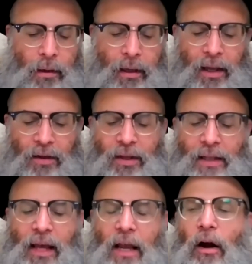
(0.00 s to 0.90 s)
is
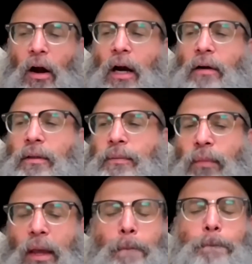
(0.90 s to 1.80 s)
that they are
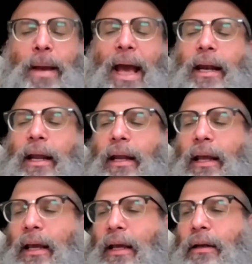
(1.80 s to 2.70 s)
embedded
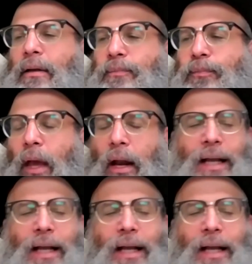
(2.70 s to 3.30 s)
in and